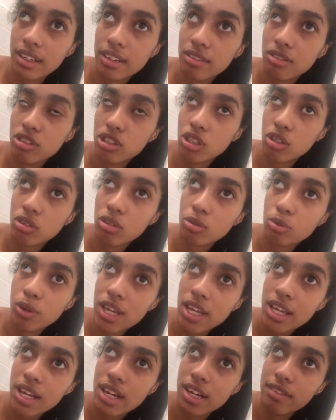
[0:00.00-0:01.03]
So the
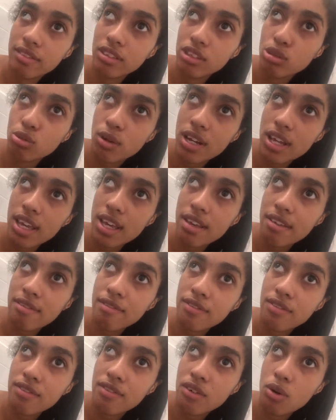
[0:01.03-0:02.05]
week of the 20th
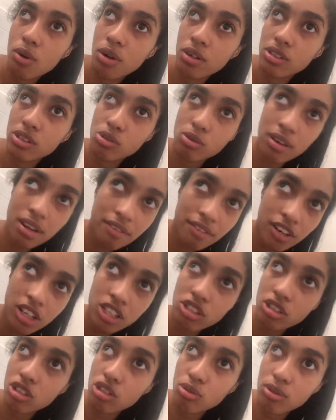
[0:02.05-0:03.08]
or the 21st or
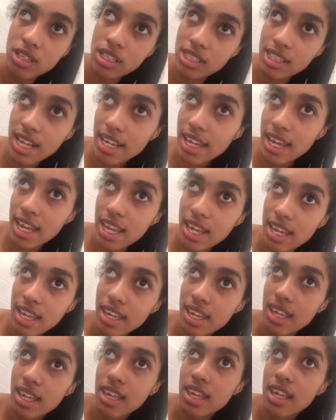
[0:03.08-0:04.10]
the 22nd,
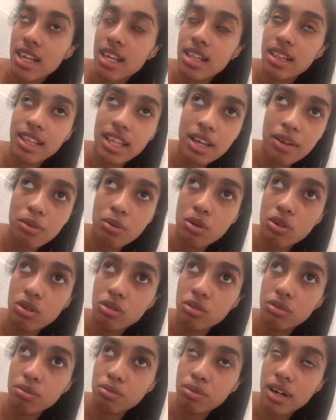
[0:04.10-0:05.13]
they will
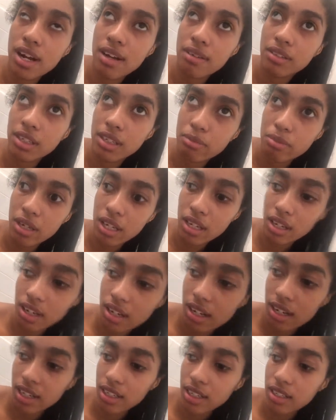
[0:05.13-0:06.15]
probably be
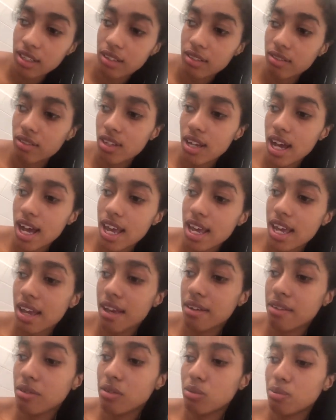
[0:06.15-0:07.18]
gone. I
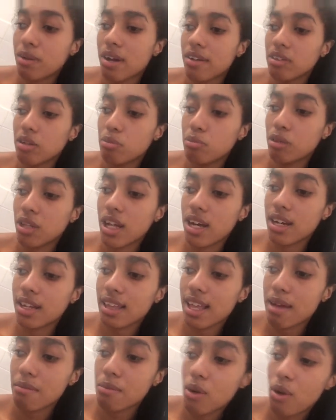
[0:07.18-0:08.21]
will probably vlog
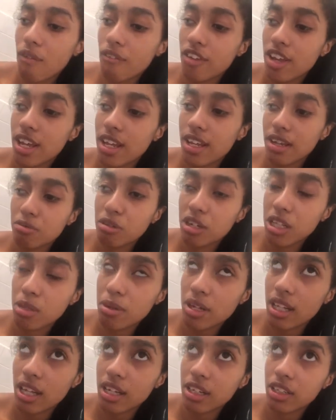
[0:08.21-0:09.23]
that moment, probably be a
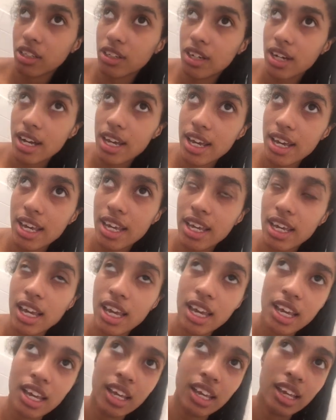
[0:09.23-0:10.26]
lot of crying.